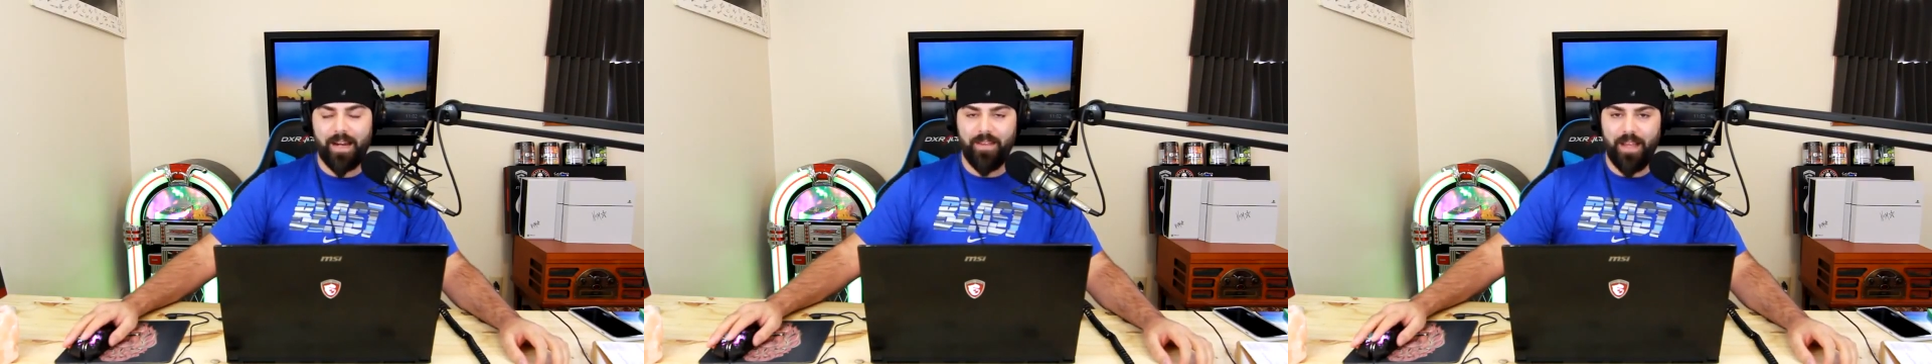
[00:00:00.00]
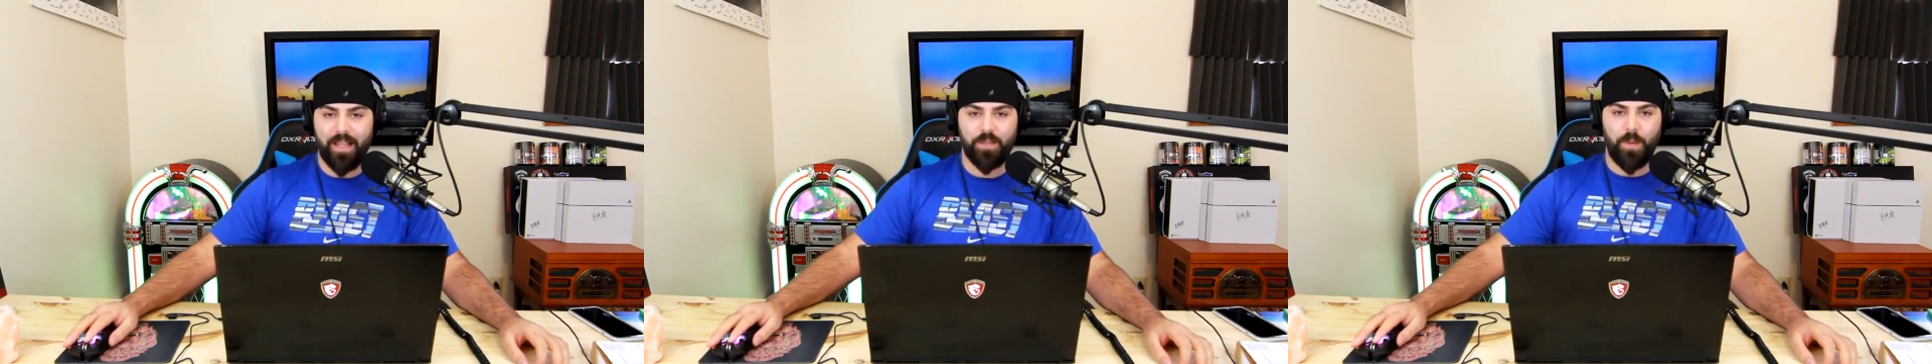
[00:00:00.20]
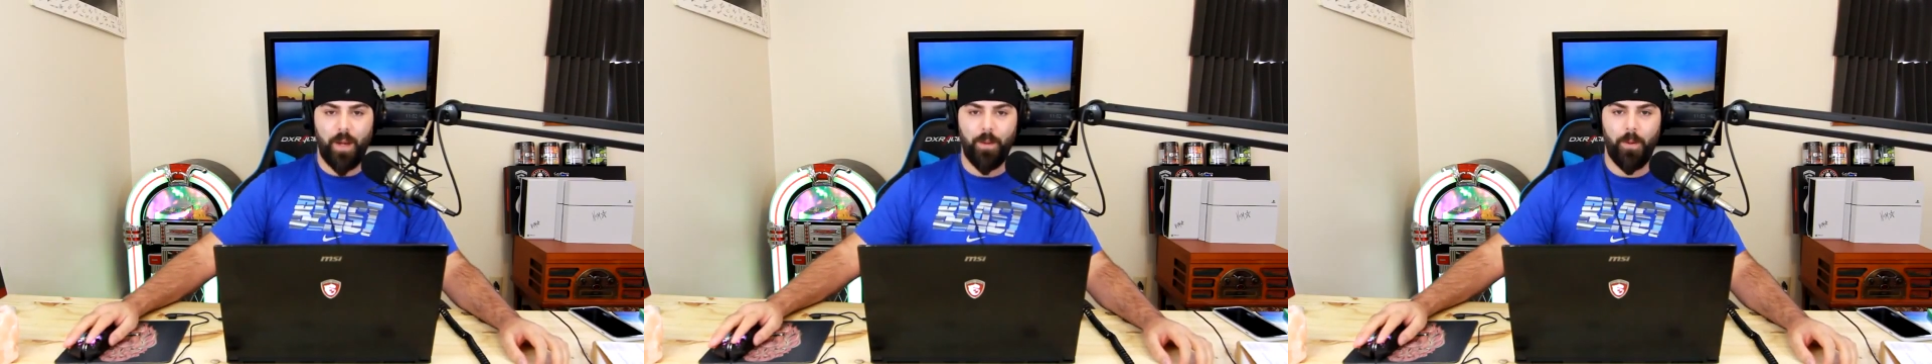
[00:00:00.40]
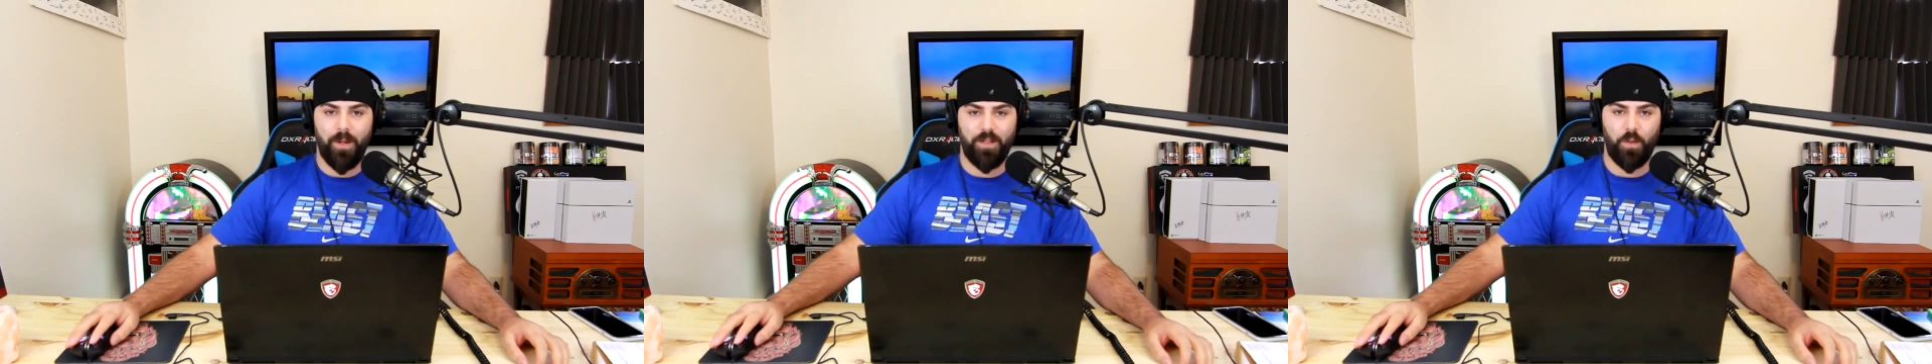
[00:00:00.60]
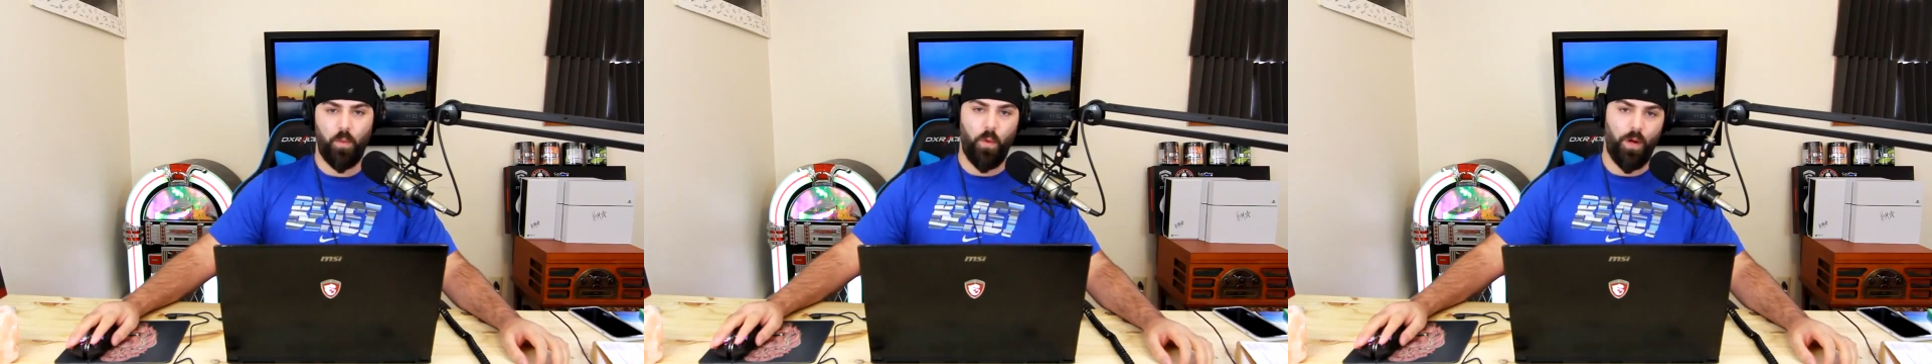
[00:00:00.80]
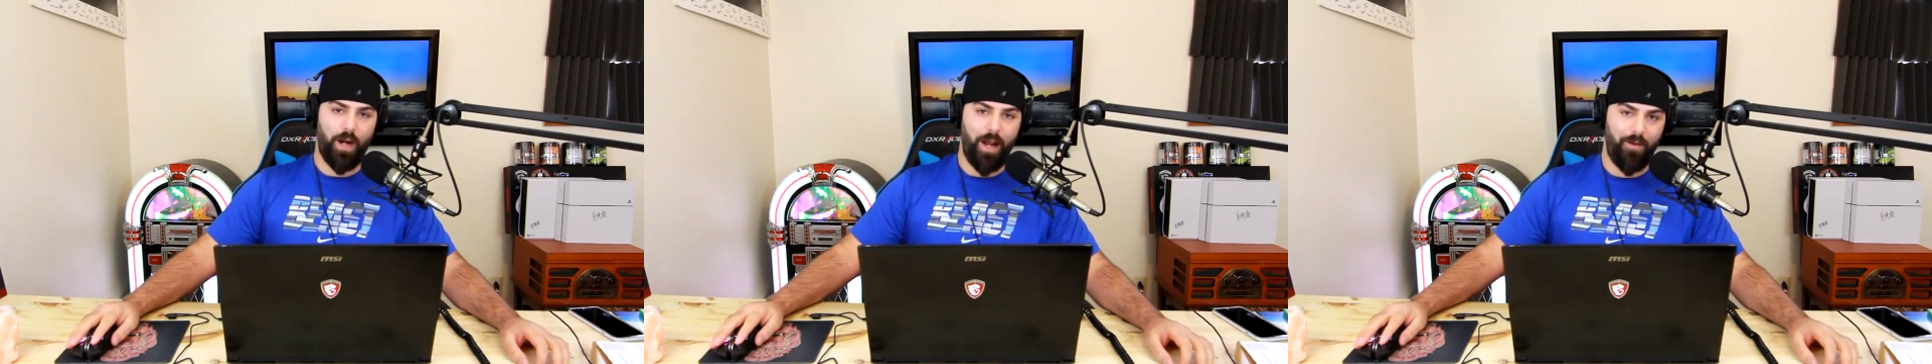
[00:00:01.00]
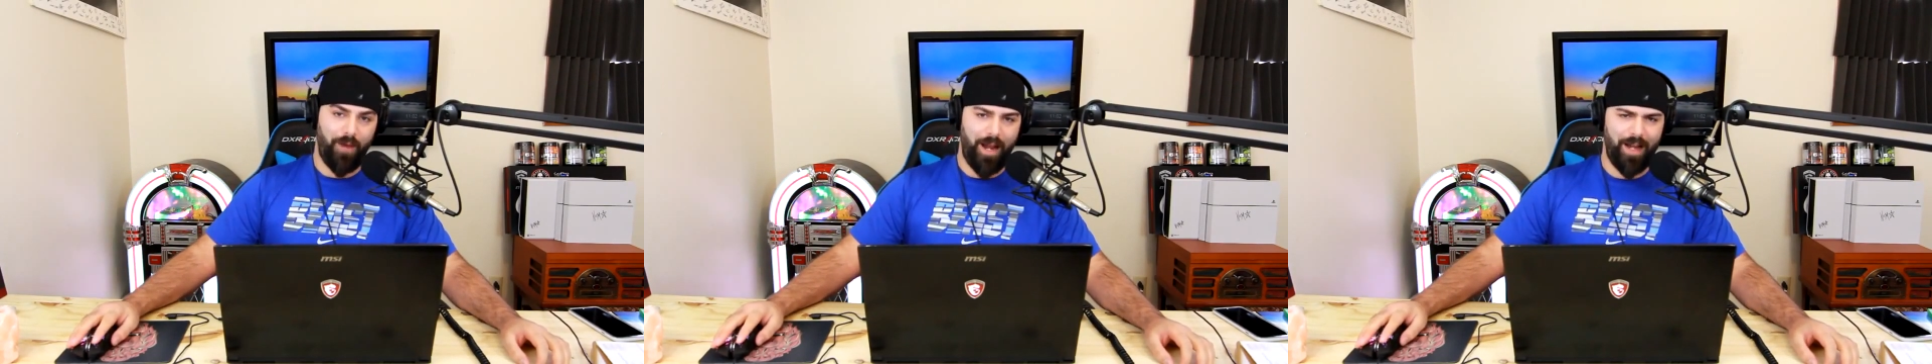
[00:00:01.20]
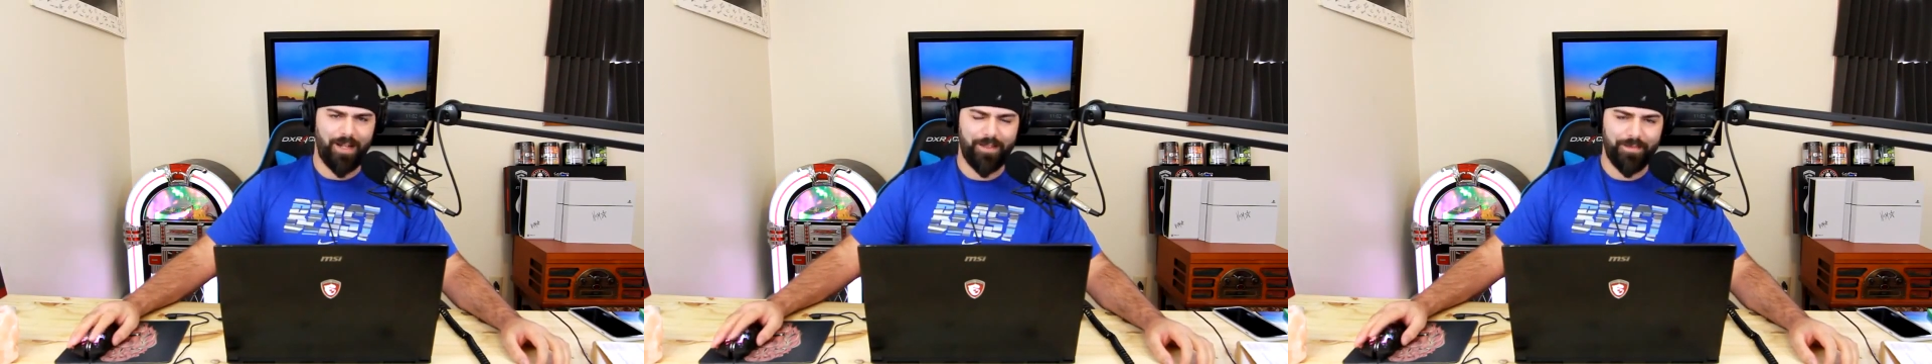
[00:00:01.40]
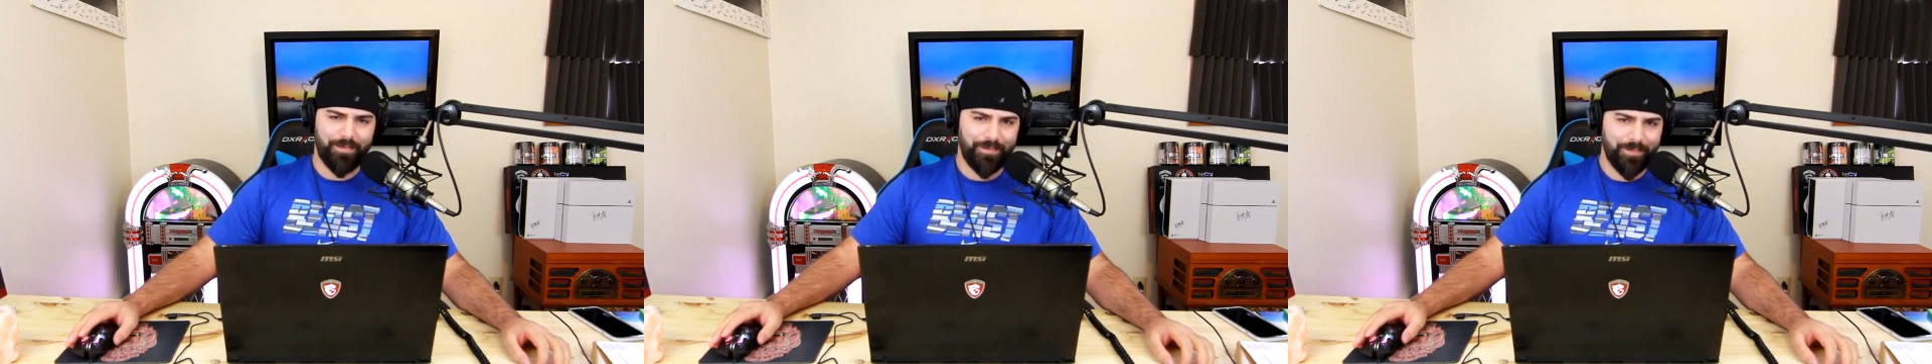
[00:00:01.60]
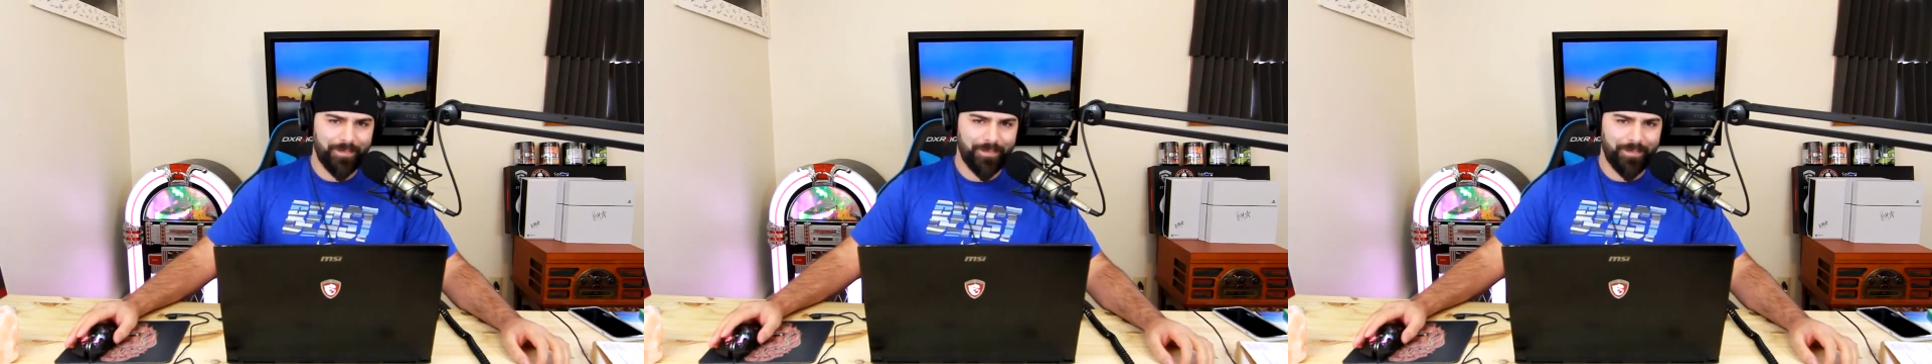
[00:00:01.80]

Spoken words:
and that's why we went to war in Iraq.